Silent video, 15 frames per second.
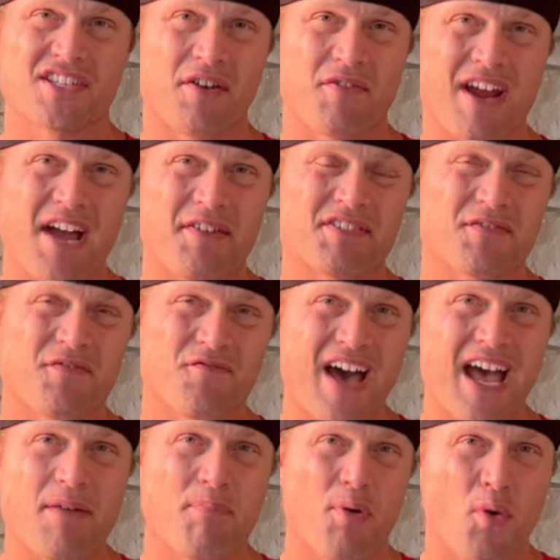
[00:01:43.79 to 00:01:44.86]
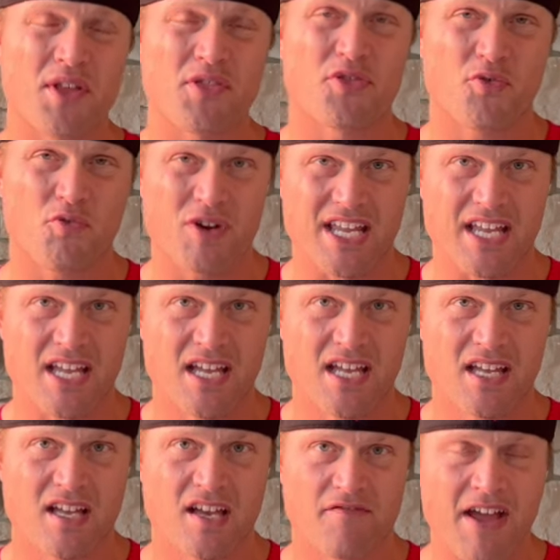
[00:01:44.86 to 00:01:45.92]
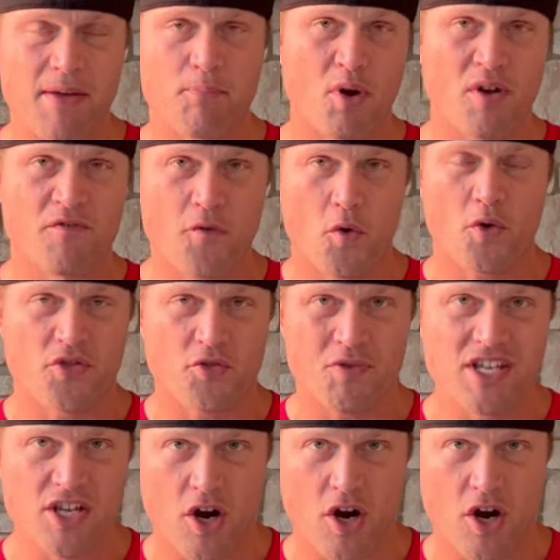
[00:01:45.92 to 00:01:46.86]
and they were averaging 5.43